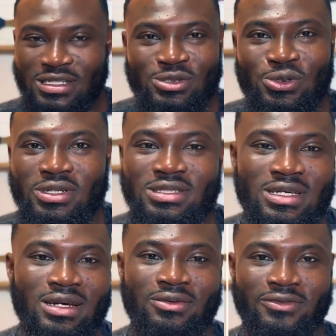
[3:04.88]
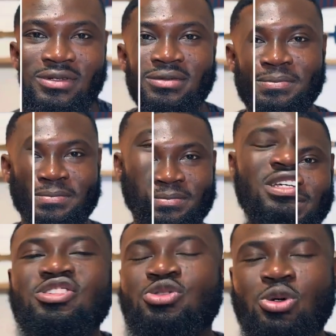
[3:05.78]
just go inside of it. This
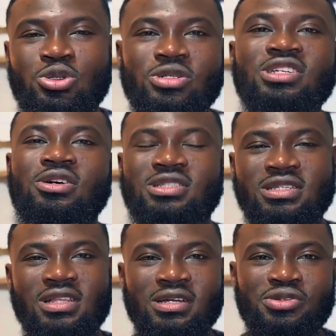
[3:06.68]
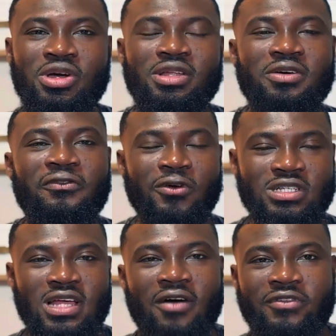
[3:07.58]
history also tells us that the
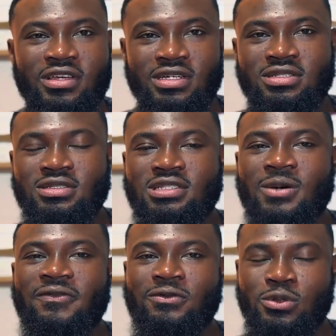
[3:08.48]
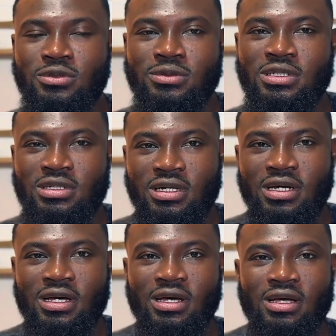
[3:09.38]
first Africans to step foot
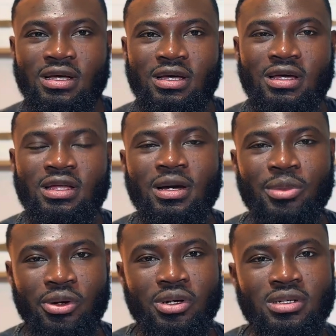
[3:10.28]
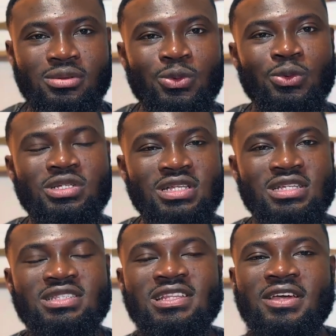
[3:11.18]
in America was the
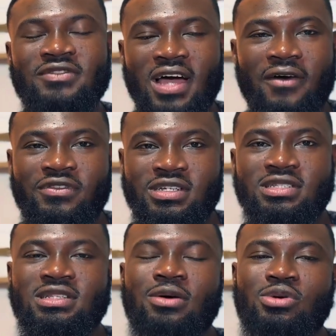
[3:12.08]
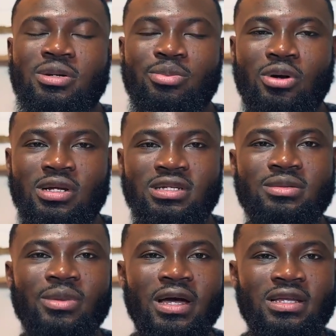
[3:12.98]
enslaved Africans that were brought in
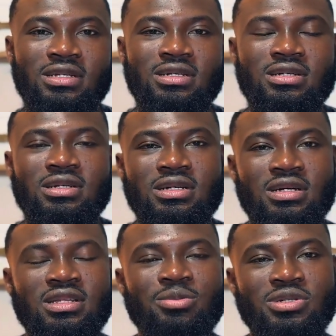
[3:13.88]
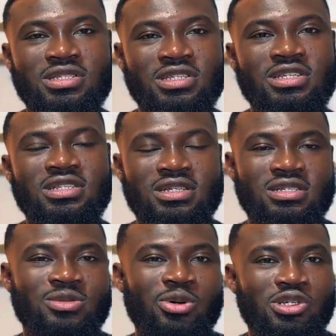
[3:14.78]
by the Portuguese and the
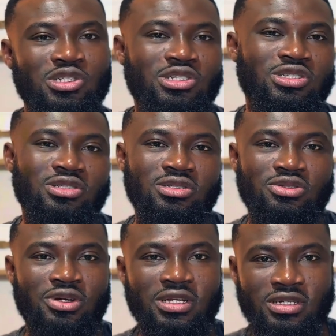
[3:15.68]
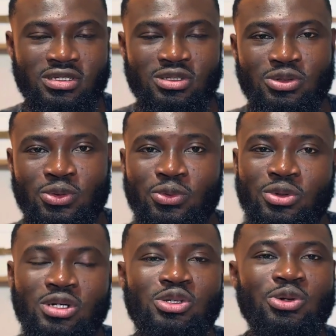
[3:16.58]
Spanish traders,
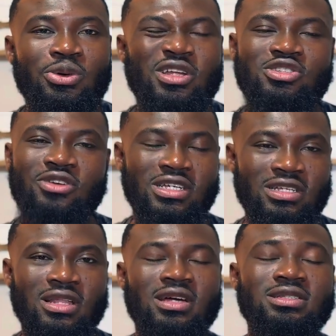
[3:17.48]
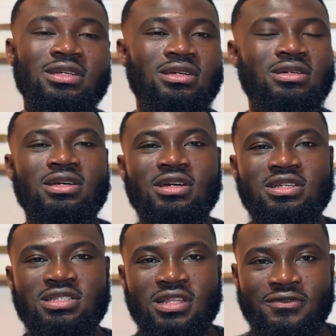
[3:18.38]
during the transatlantic
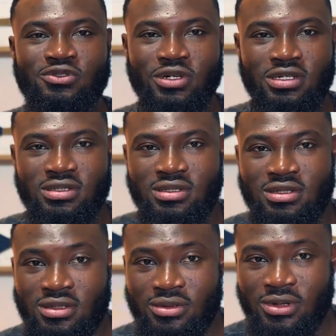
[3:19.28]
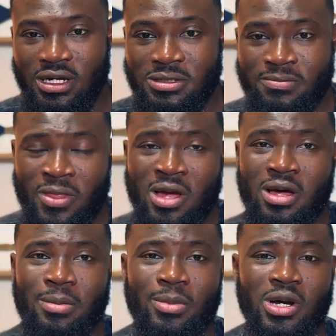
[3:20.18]
slave trade, right?
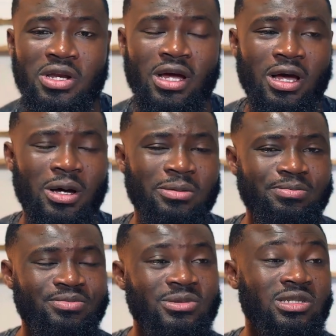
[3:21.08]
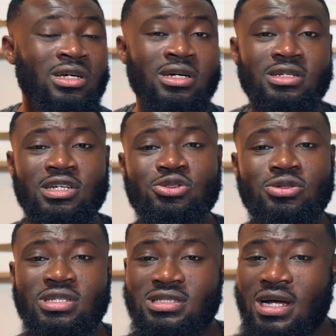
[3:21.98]
But the
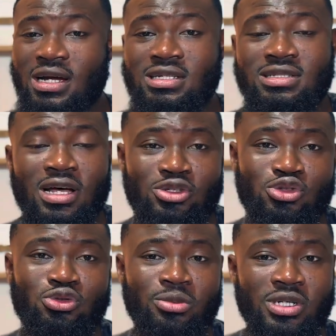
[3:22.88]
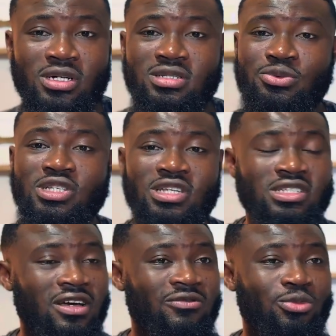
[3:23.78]
truth is that it's not true because research
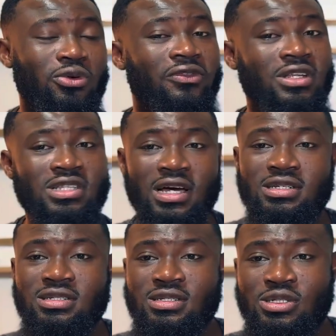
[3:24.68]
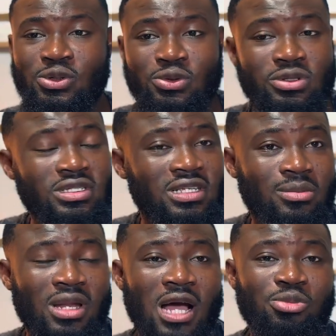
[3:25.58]
have proven that some
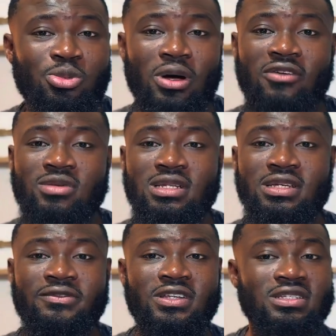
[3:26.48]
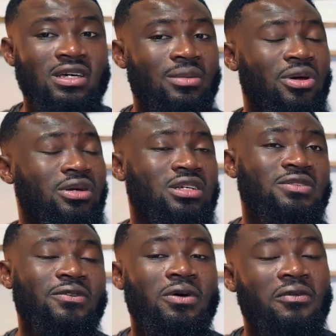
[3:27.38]
black people have been living in the Americas
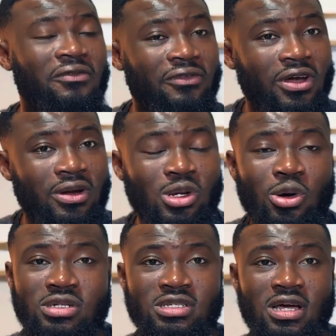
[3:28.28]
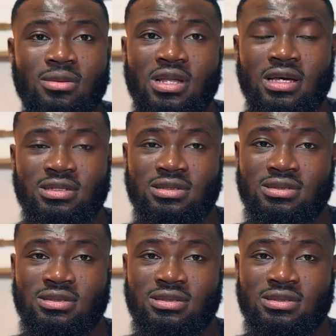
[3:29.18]
for a very long time, like